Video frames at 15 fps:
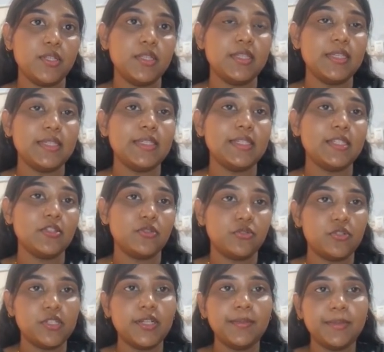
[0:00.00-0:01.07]
This is
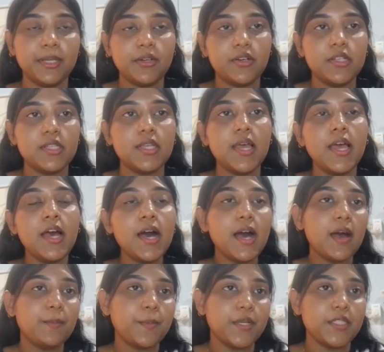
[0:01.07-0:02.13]
crucial because
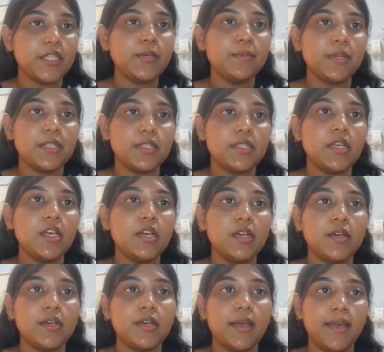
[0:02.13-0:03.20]
Apache must
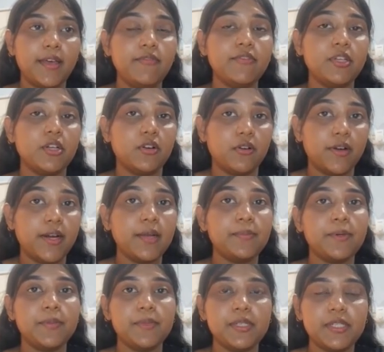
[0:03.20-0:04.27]
have the
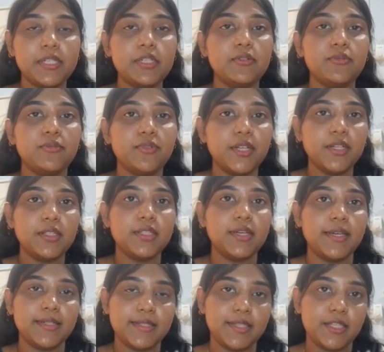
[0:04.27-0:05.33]
correct permission to read
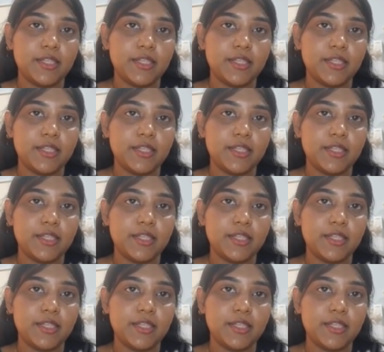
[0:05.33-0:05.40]
and